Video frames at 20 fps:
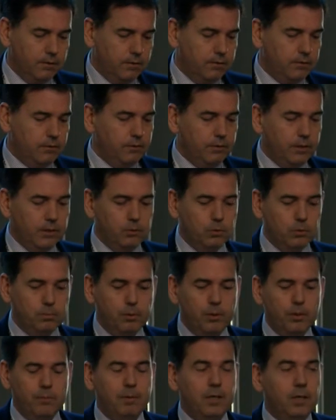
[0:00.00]

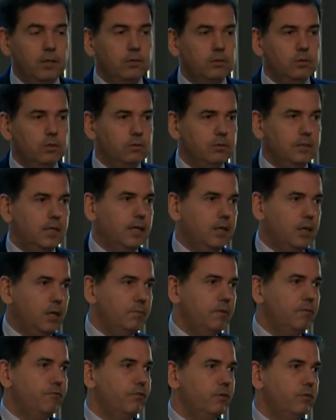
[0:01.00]
3.2 million tons are
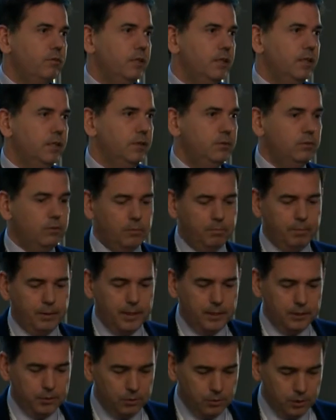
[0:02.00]
coming from the
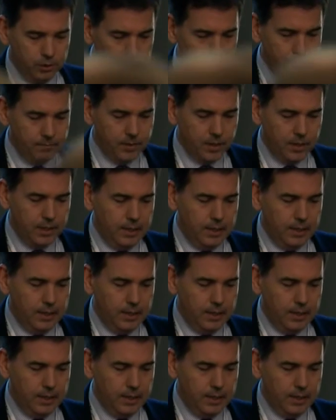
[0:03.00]
European Union,